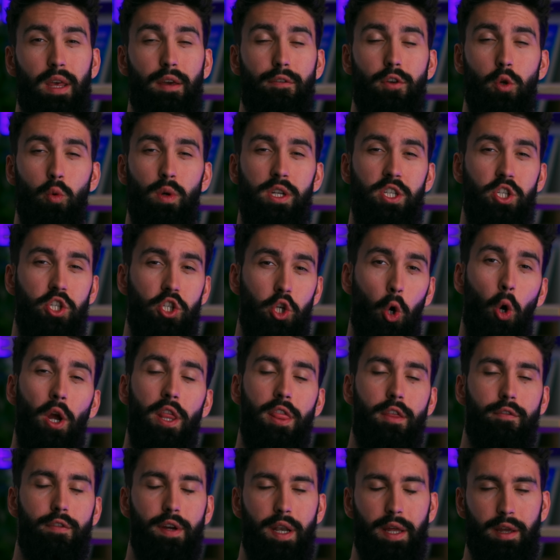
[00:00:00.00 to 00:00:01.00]
If you
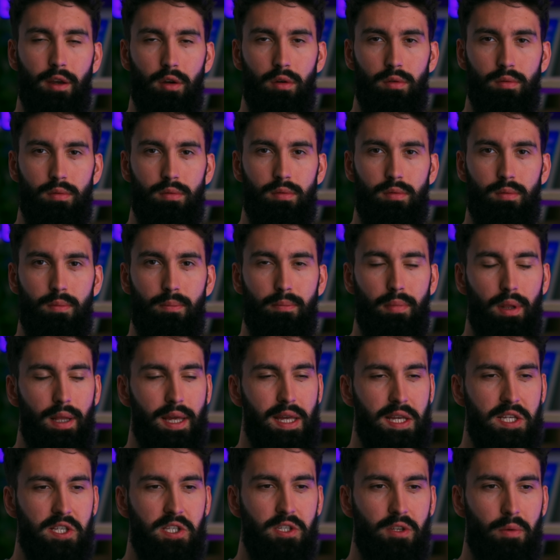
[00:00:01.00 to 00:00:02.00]
enjoyed the video,
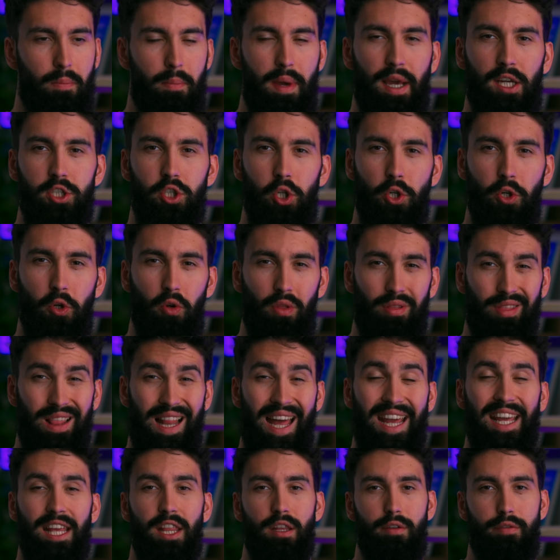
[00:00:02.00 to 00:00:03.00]
please make sure you
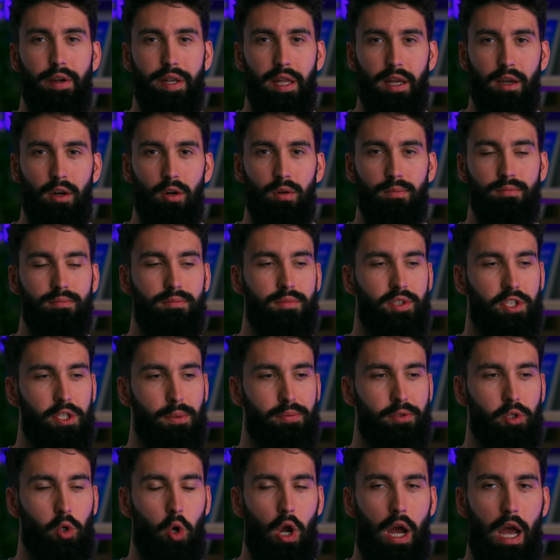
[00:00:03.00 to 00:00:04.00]
like the video,
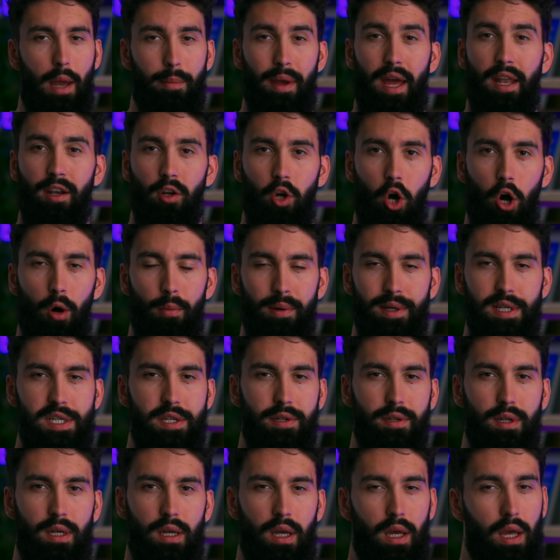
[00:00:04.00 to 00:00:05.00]
subscribe, and
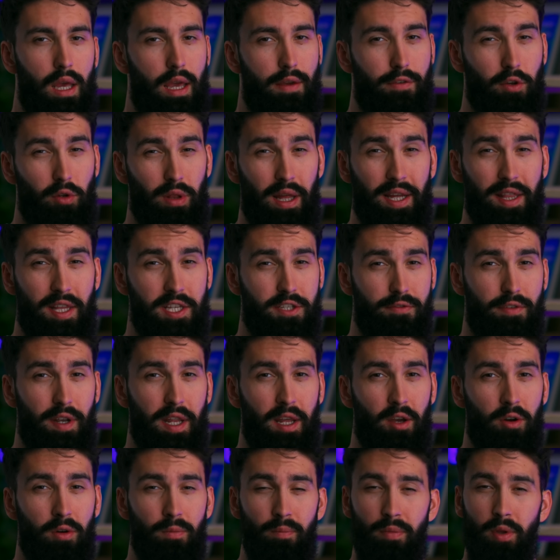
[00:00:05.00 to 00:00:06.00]
comment. If you like this
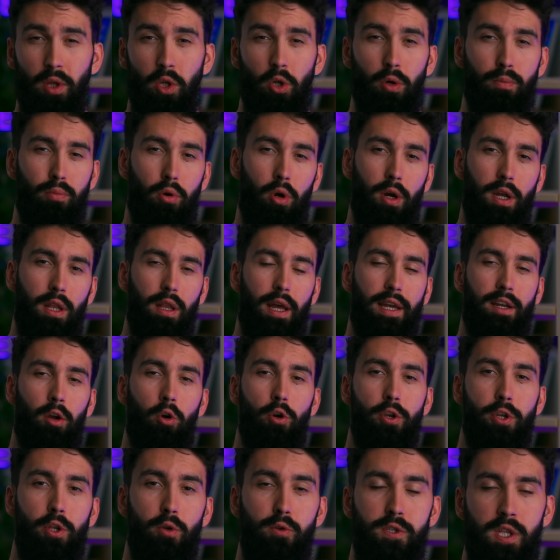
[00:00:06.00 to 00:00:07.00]
video, you'll probably like
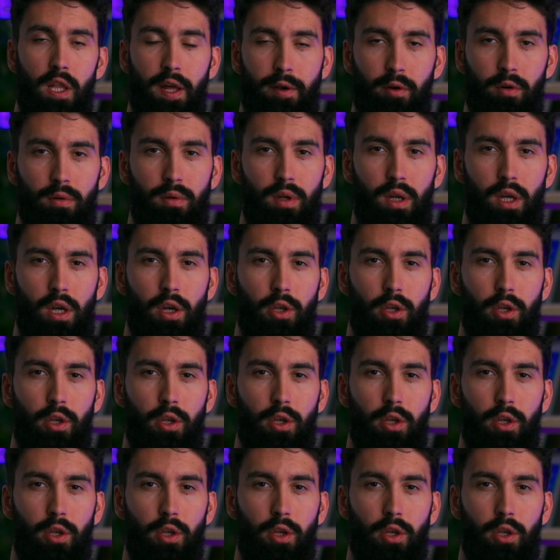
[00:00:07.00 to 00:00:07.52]
our newsletter.